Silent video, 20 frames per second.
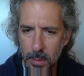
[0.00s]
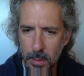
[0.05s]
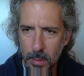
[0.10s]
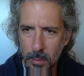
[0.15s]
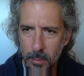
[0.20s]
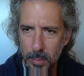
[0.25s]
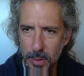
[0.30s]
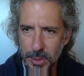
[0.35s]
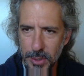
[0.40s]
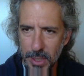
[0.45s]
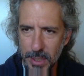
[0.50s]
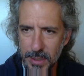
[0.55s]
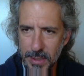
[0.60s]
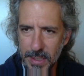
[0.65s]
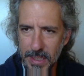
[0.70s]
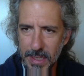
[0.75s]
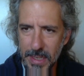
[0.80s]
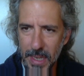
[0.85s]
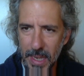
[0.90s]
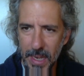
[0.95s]
Bunch of
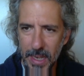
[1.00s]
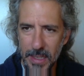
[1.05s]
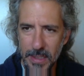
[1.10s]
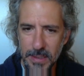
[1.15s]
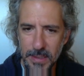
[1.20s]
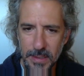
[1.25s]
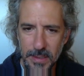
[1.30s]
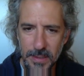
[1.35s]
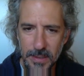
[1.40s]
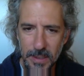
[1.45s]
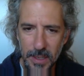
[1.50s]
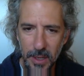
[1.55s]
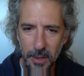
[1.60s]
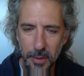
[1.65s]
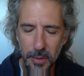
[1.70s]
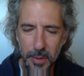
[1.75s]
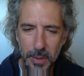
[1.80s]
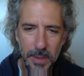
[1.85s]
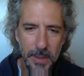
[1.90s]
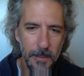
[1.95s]
T-cats,
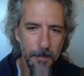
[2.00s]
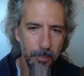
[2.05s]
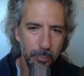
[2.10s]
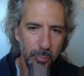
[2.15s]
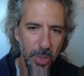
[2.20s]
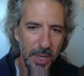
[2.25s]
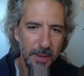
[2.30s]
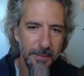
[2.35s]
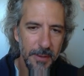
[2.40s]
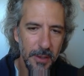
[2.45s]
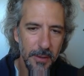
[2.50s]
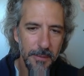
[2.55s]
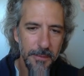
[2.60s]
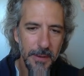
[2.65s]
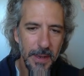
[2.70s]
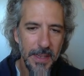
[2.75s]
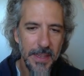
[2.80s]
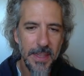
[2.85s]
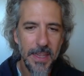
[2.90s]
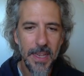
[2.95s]
no. But if you
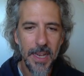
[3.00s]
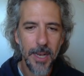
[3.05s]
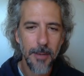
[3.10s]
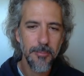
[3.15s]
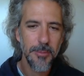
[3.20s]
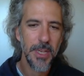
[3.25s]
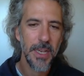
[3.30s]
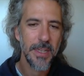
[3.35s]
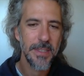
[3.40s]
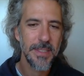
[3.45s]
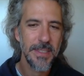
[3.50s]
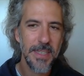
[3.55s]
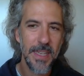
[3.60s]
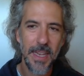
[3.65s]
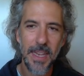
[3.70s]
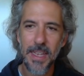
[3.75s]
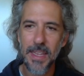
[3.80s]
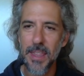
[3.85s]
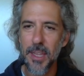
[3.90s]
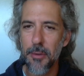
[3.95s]
find the objects
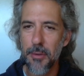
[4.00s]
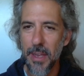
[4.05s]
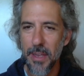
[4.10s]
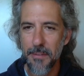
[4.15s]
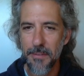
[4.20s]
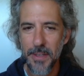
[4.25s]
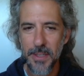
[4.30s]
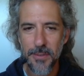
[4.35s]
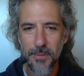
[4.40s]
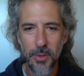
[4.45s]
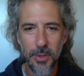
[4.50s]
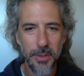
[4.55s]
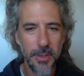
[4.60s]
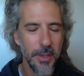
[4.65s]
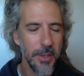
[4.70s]
in the Wreckfest folder,